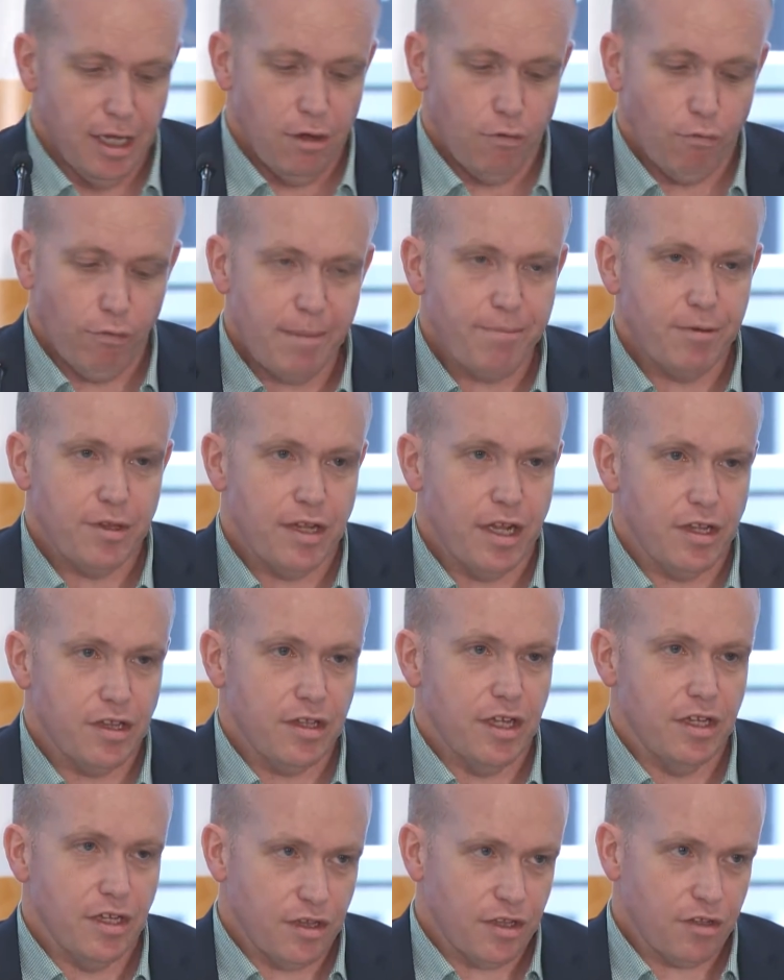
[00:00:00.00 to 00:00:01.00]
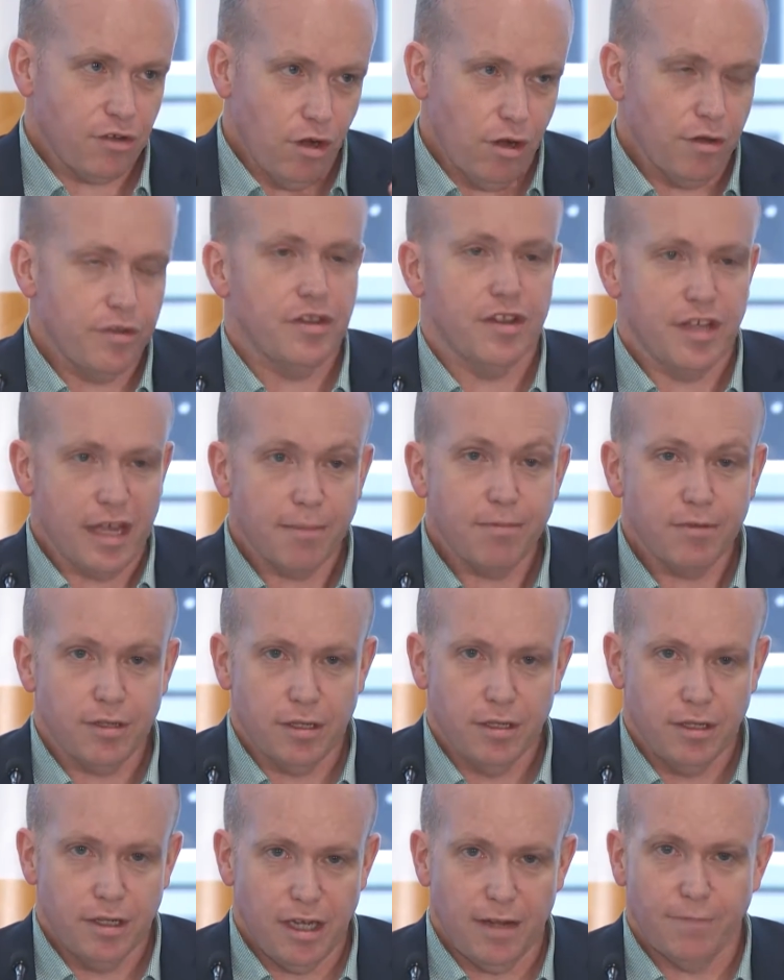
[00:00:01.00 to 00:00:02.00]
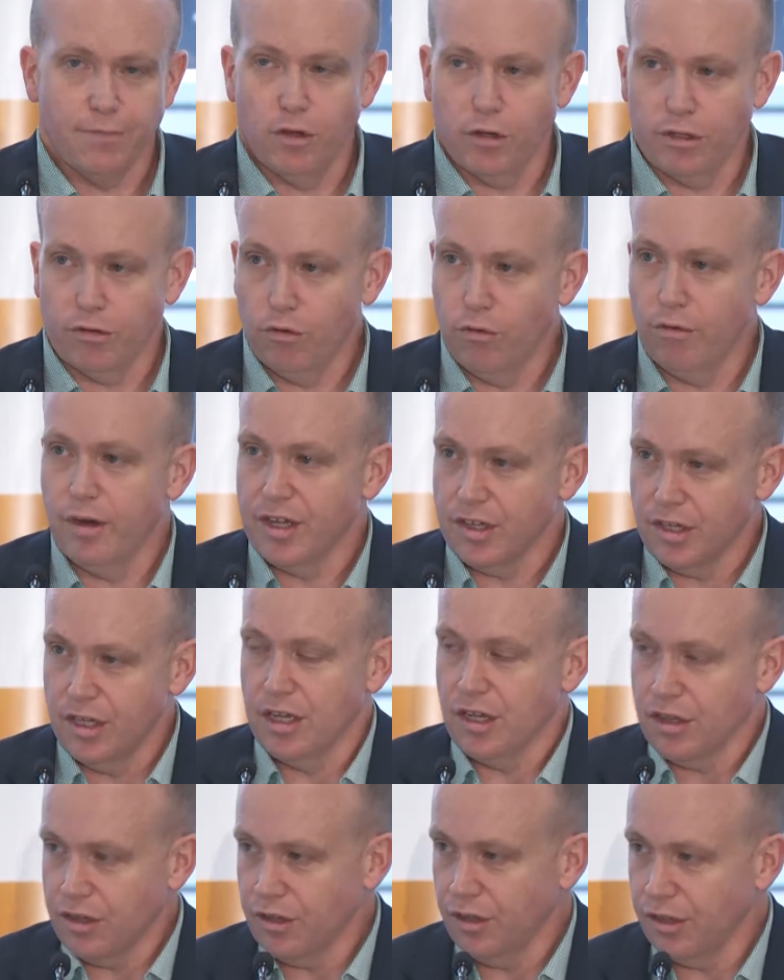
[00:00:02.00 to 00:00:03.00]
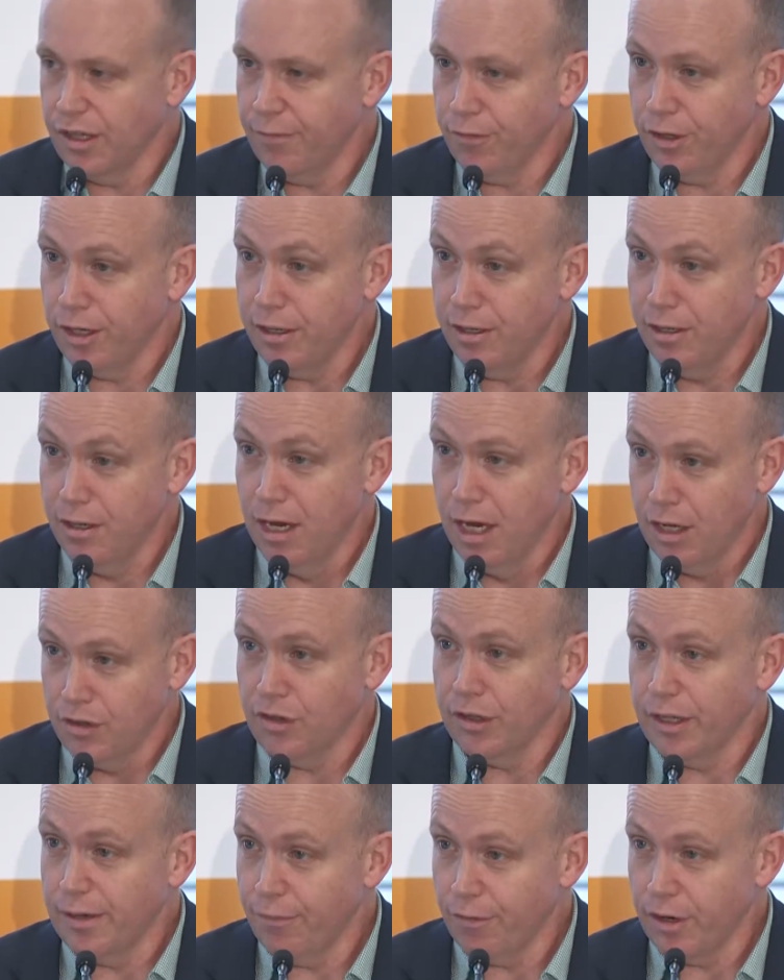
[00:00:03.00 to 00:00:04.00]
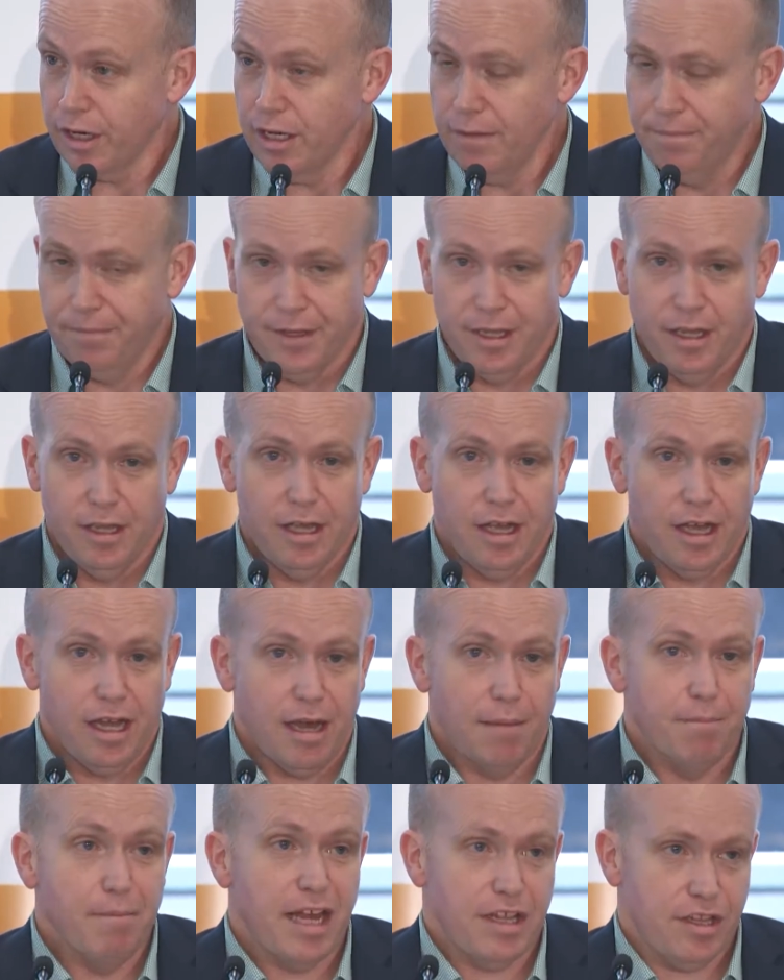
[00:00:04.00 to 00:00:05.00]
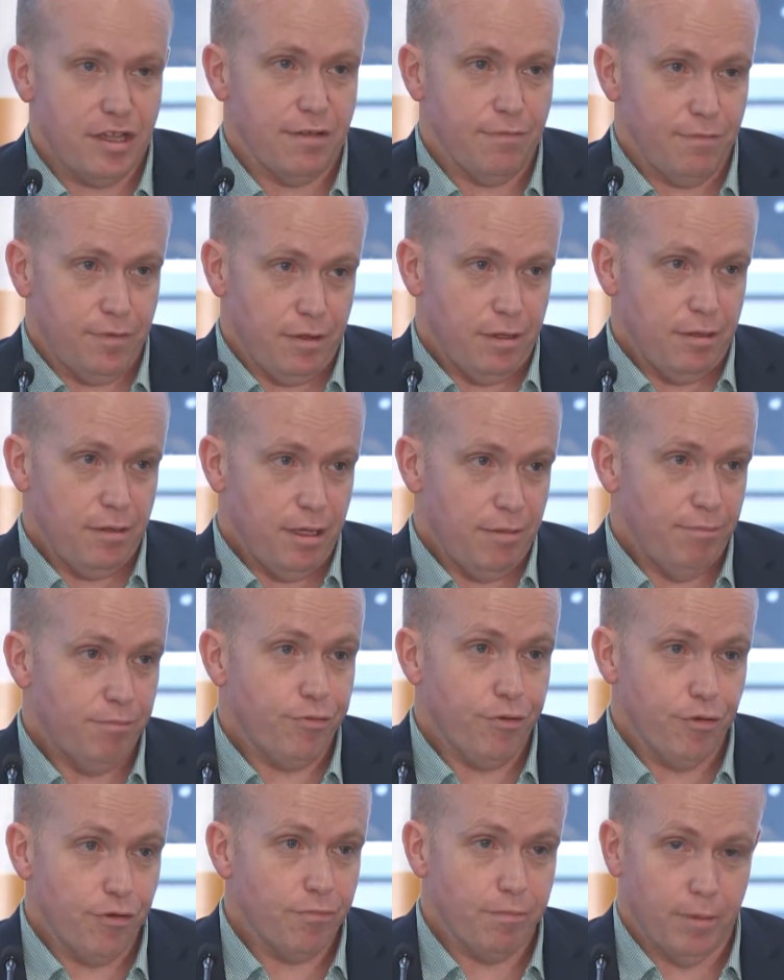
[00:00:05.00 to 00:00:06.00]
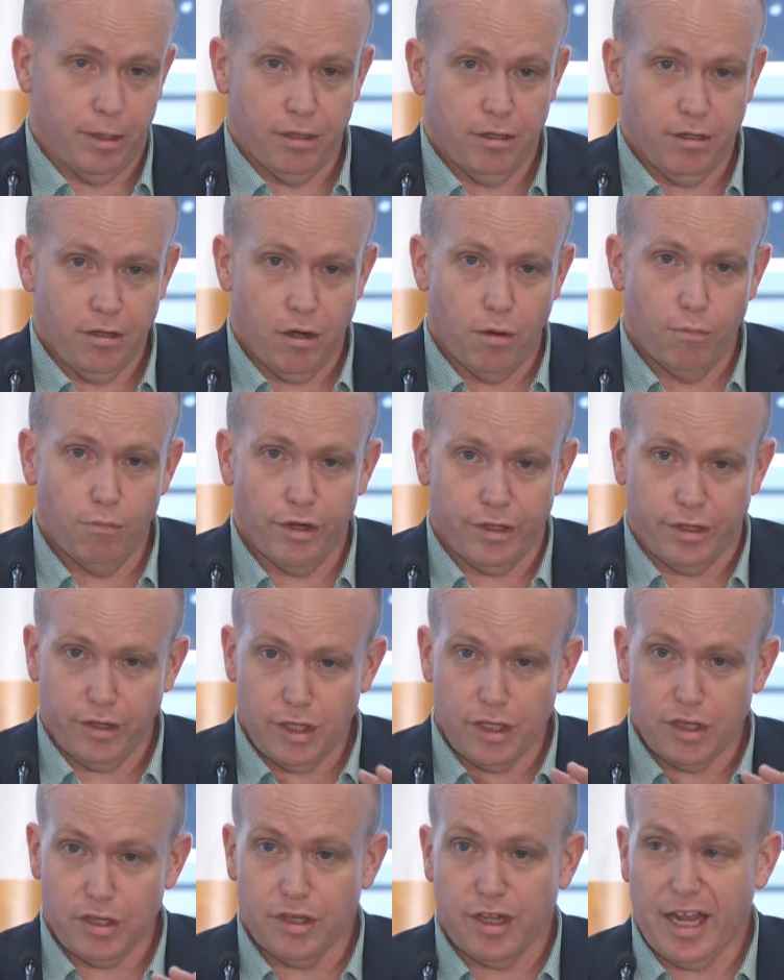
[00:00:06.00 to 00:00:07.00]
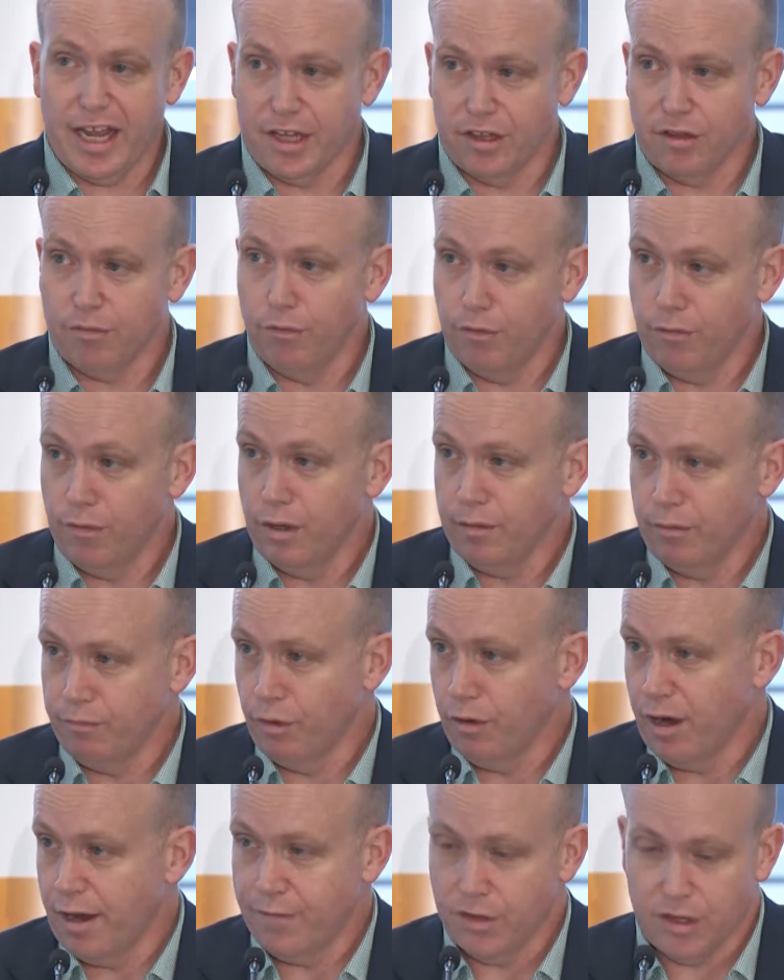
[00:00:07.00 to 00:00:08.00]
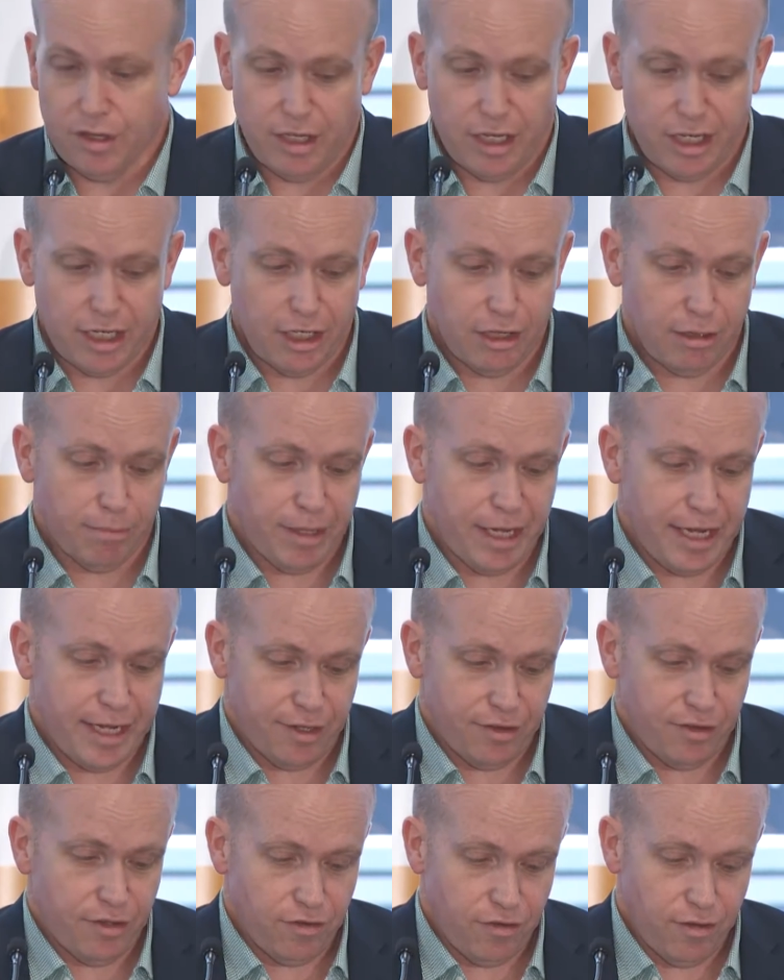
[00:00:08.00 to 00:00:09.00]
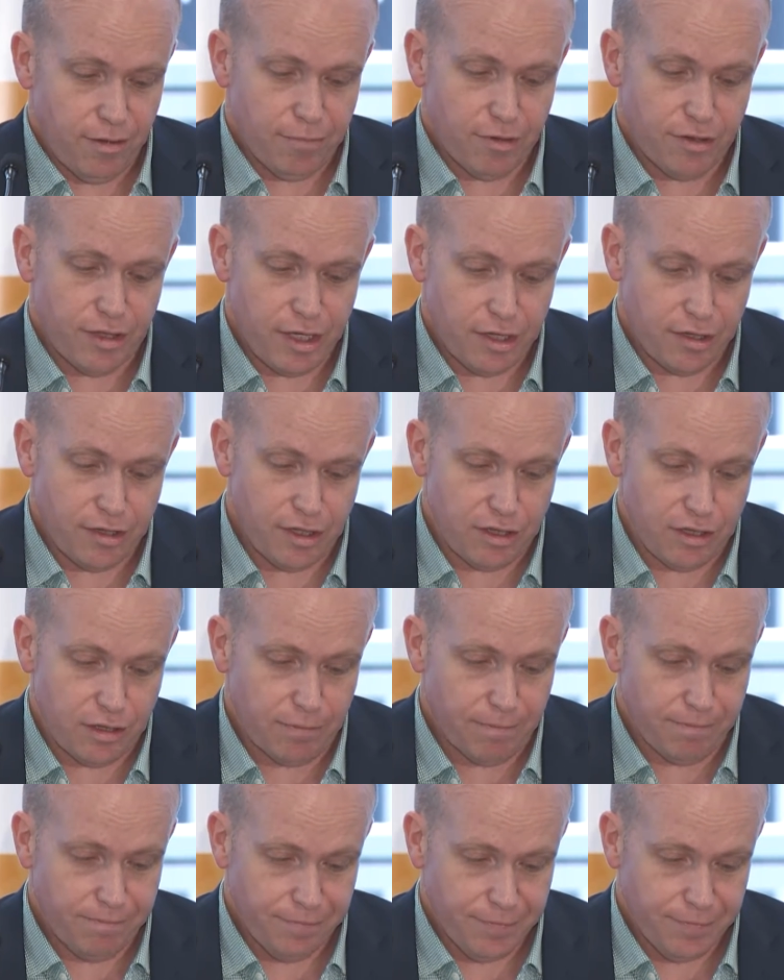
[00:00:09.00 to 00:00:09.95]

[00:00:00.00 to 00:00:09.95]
represents in its concept, if not always in its delivery, delivery a massive improvement on what the states were, were overseeing in the past in terms of their system.